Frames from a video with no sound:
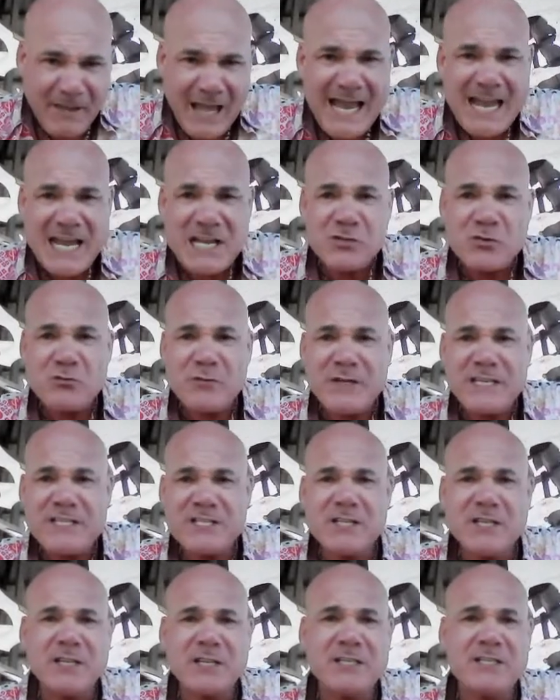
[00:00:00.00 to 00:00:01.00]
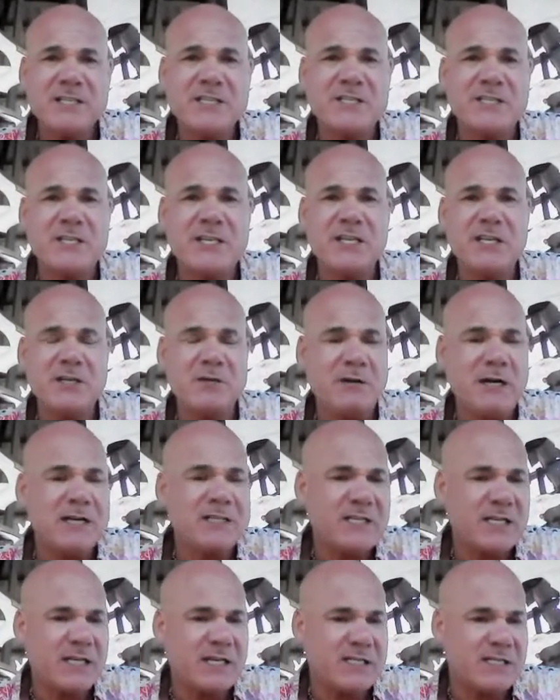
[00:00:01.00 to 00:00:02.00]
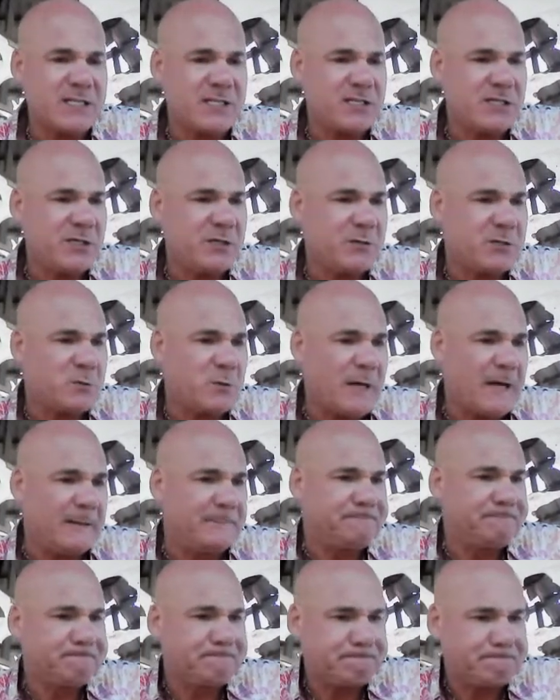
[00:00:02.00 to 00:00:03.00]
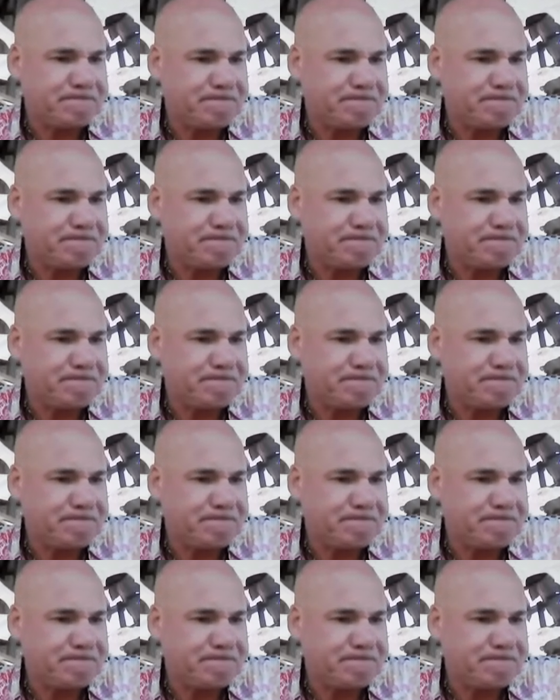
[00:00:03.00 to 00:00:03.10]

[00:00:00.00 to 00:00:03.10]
Hey, Teresa, good to see you. Hugs and kisses to you as well.